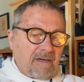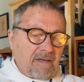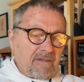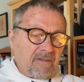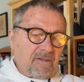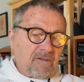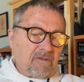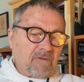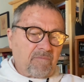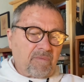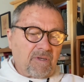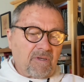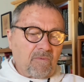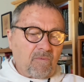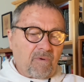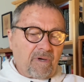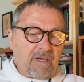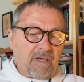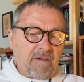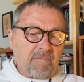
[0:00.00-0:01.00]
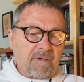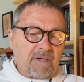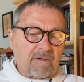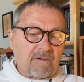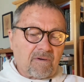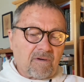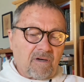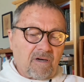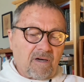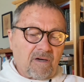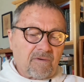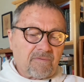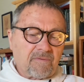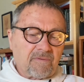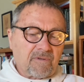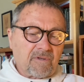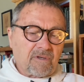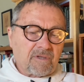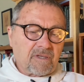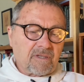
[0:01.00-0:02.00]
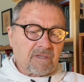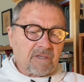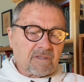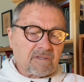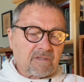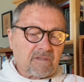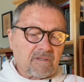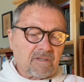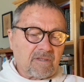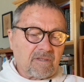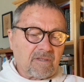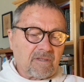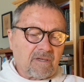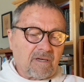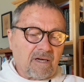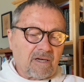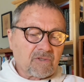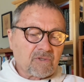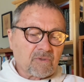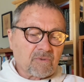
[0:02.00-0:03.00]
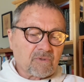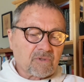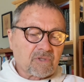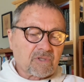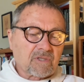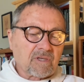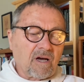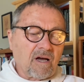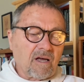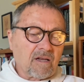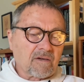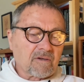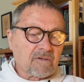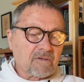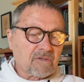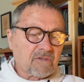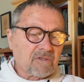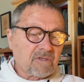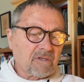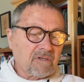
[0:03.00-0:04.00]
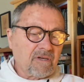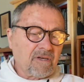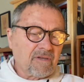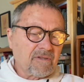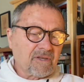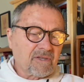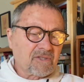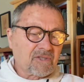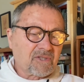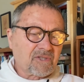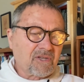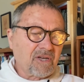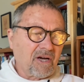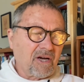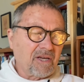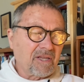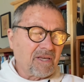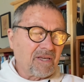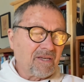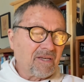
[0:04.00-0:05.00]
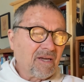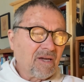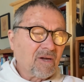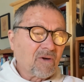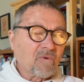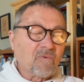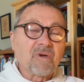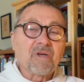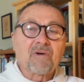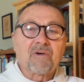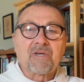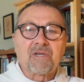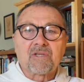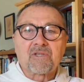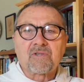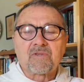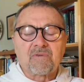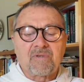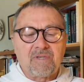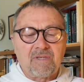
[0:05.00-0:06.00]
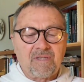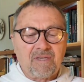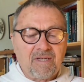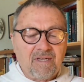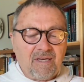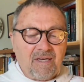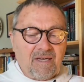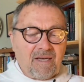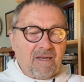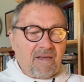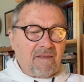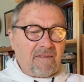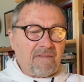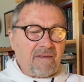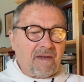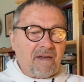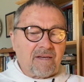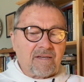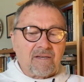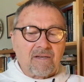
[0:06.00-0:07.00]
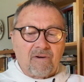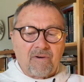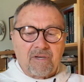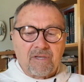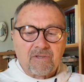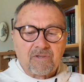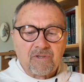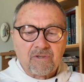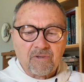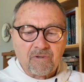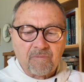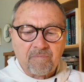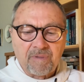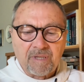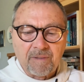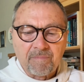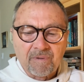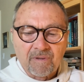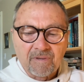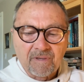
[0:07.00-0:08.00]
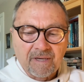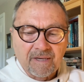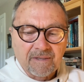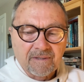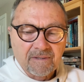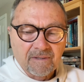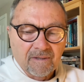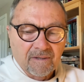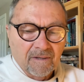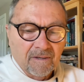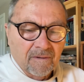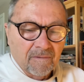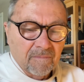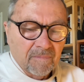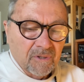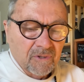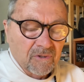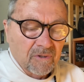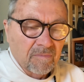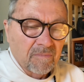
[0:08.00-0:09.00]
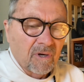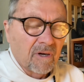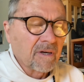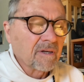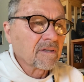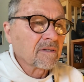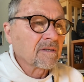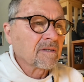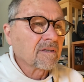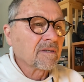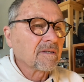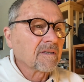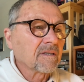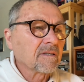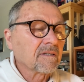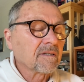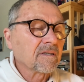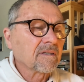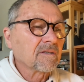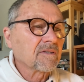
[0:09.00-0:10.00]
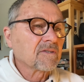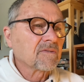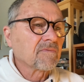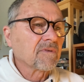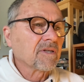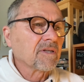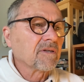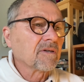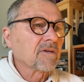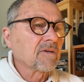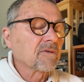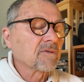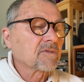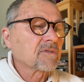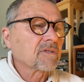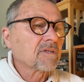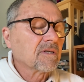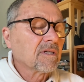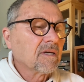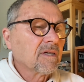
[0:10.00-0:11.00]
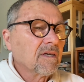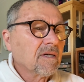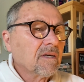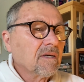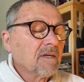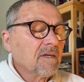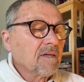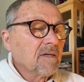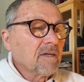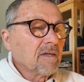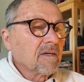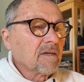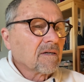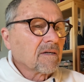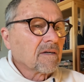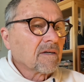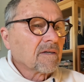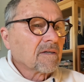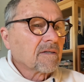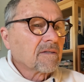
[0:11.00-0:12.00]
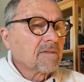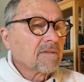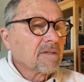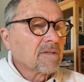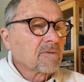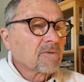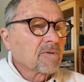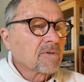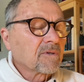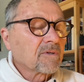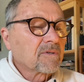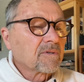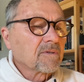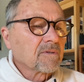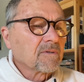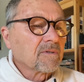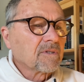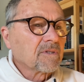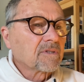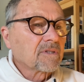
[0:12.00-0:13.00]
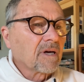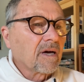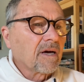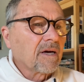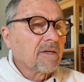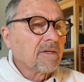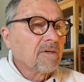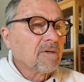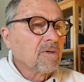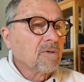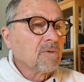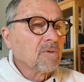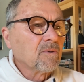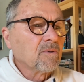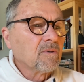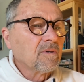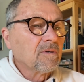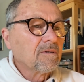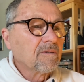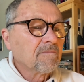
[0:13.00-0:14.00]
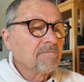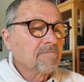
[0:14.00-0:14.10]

you'd be way better off looking at the actual scholars that study real history than going to people like Mr. Barton and his videos in order to decide who